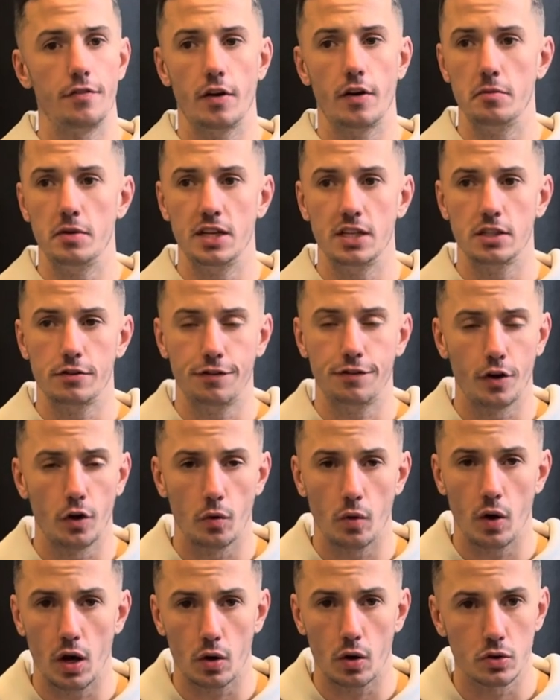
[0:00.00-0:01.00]
I mean, his
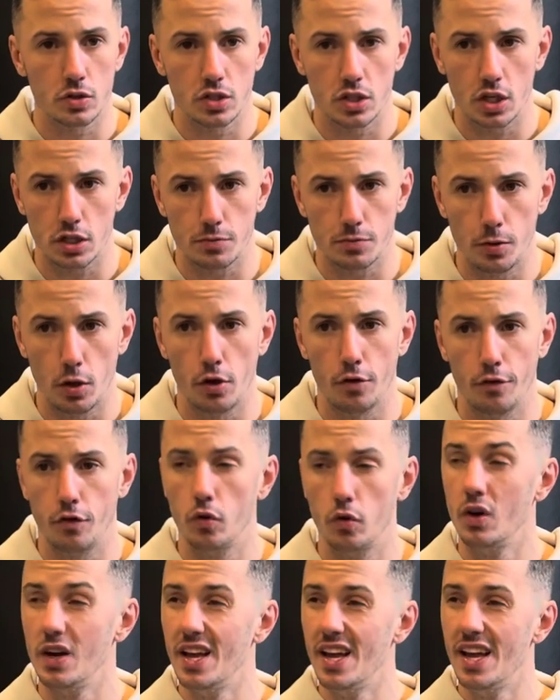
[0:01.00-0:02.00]
footwork was just
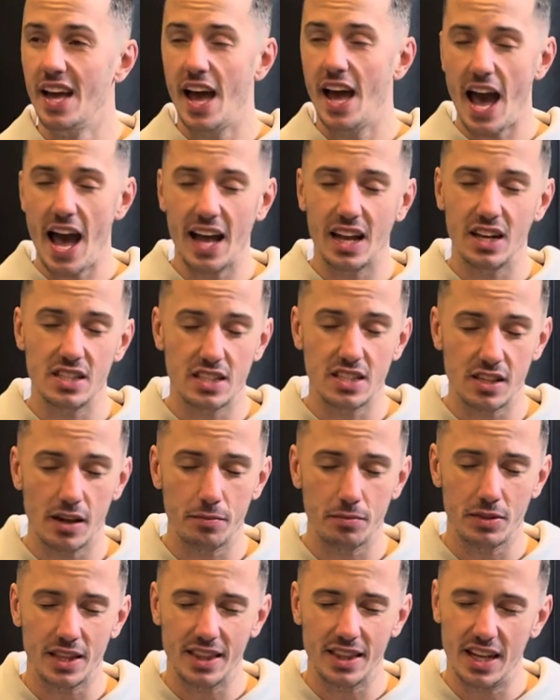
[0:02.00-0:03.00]
beautiful. And
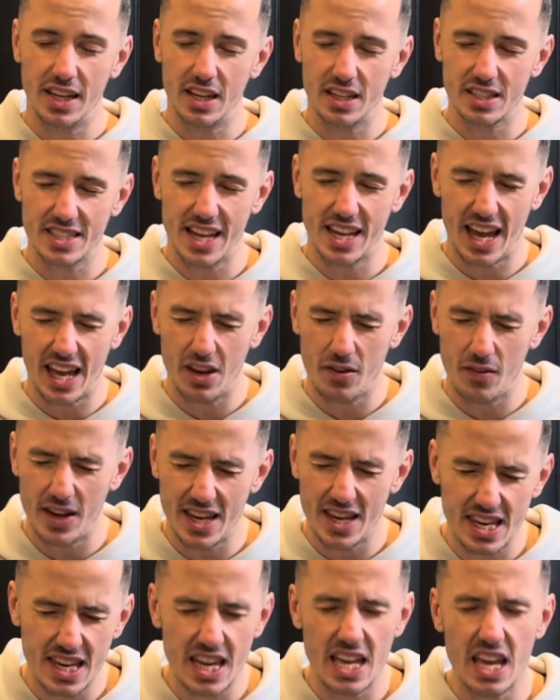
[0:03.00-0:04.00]
something that he doesn't get anywhere
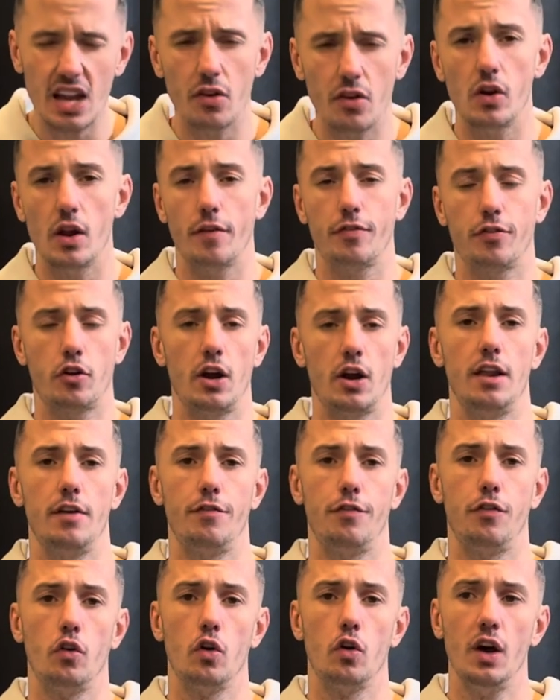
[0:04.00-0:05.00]
near enough credit
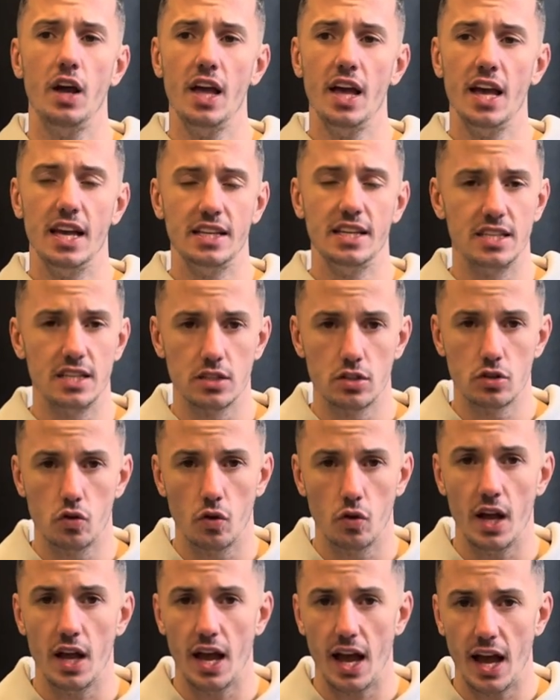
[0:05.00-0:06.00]
for is his
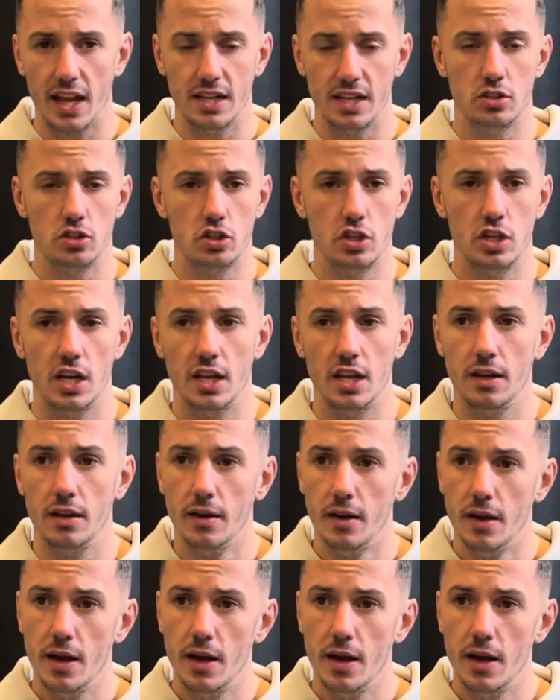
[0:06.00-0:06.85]
grit and his chin.